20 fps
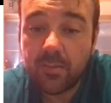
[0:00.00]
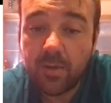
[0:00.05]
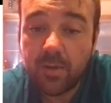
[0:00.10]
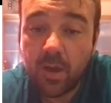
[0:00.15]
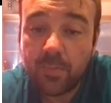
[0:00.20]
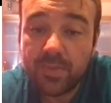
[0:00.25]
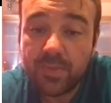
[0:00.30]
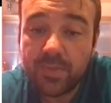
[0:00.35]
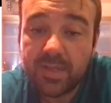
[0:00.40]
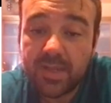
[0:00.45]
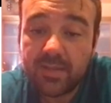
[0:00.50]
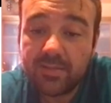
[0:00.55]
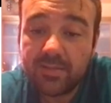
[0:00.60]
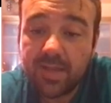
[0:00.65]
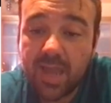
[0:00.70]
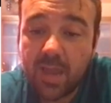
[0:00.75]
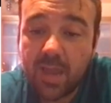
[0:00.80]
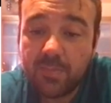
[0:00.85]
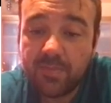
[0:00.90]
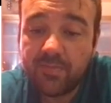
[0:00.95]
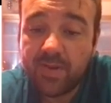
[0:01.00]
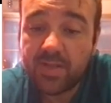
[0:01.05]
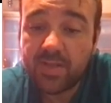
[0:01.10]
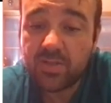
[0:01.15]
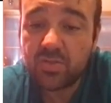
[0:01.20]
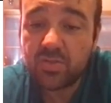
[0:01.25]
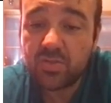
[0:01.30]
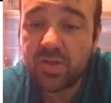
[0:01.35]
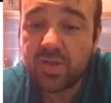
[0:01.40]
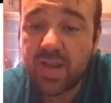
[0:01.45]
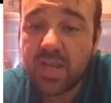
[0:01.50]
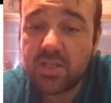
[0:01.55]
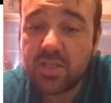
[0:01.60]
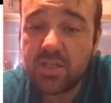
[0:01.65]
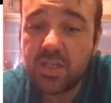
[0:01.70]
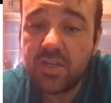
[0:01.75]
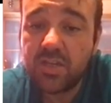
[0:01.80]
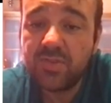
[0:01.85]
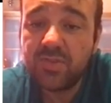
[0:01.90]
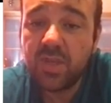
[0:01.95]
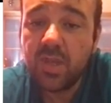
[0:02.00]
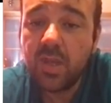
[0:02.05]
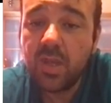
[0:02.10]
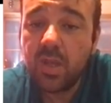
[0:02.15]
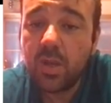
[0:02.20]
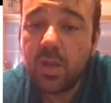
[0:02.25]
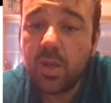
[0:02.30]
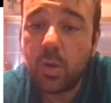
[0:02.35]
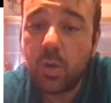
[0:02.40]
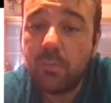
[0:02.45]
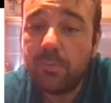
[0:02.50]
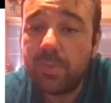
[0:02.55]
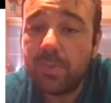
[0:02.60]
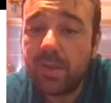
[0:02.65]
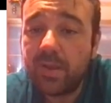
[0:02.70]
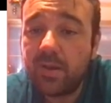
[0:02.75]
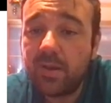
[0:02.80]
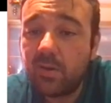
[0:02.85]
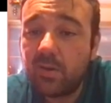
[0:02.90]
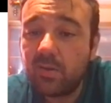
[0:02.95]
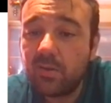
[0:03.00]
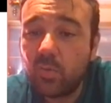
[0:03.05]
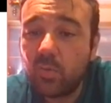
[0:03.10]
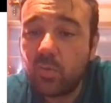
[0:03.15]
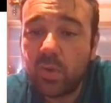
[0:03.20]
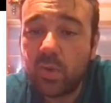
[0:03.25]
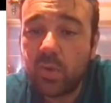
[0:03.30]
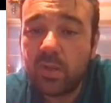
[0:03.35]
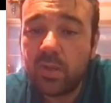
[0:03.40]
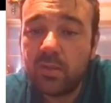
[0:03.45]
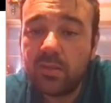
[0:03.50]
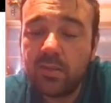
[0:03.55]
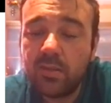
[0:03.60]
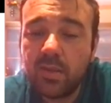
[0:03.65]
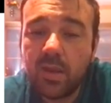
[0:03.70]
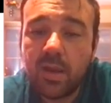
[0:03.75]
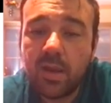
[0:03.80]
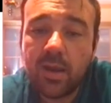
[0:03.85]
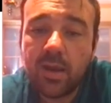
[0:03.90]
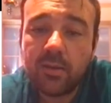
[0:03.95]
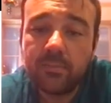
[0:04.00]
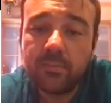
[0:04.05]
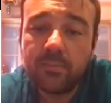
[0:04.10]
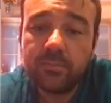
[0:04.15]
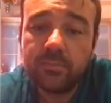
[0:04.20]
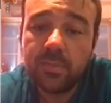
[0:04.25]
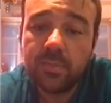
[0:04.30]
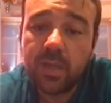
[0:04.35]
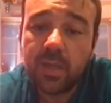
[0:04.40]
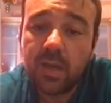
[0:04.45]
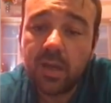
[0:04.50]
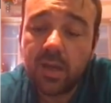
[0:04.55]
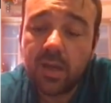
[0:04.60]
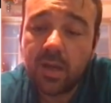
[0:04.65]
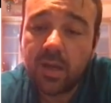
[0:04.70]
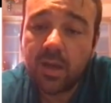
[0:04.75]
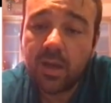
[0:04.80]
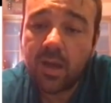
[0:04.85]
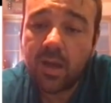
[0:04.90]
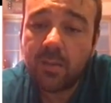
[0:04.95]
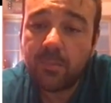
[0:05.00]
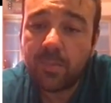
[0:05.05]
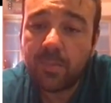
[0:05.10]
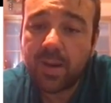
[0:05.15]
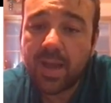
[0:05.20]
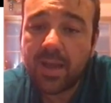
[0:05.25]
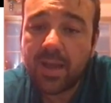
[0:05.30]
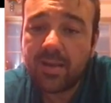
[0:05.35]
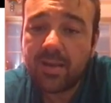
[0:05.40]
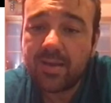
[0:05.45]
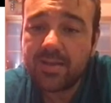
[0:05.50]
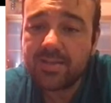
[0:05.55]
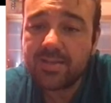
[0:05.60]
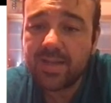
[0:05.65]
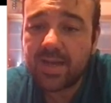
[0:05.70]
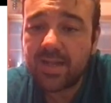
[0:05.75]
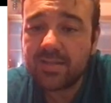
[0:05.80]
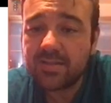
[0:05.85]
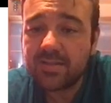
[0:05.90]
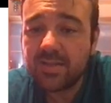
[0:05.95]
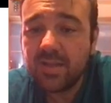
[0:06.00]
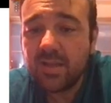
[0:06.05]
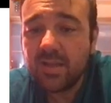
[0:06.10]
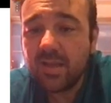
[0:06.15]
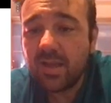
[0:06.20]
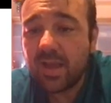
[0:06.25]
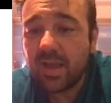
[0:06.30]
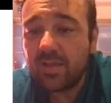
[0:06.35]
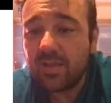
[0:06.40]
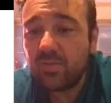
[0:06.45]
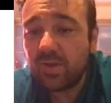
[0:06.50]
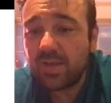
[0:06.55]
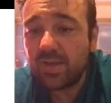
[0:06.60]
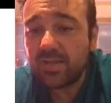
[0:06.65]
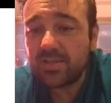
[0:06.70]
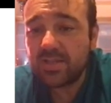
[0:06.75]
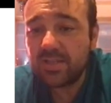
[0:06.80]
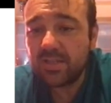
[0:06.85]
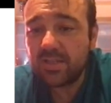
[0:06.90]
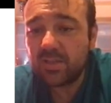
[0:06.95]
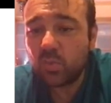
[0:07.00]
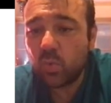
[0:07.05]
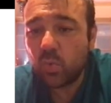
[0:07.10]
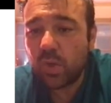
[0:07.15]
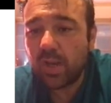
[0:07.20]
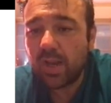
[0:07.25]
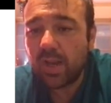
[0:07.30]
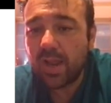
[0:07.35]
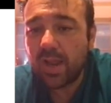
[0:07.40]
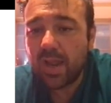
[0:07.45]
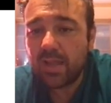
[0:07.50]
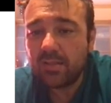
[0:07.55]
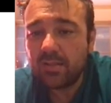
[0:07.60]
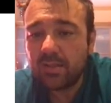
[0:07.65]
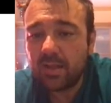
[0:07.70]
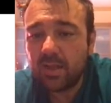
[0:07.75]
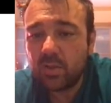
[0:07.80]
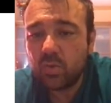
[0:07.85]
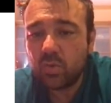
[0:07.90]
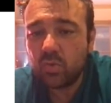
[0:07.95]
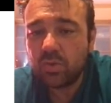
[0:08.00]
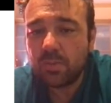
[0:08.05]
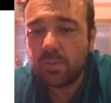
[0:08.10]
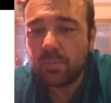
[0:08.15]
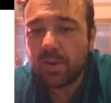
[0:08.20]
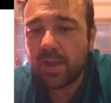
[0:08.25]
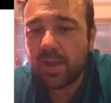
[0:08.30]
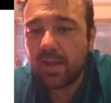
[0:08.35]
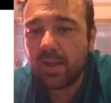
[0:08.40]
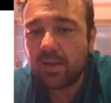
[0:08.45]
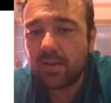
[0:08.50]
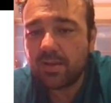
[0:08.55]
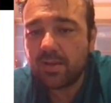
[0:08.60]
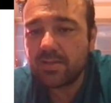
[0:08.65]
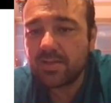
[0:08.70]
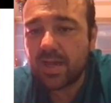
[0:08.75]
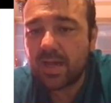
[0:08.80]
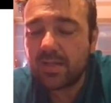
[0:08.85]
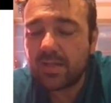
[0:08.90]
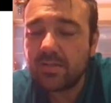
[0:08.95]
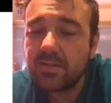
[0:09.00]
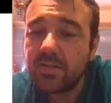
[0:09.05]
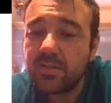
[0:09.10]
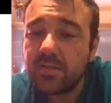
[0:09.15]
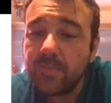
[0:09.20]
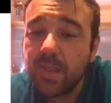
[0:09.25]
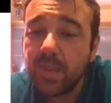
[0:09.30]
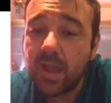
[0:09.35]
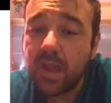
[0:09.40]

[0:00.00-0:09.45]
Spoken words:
optical depth versus redshift compared with Planck results, and you can see that we land into the Planck results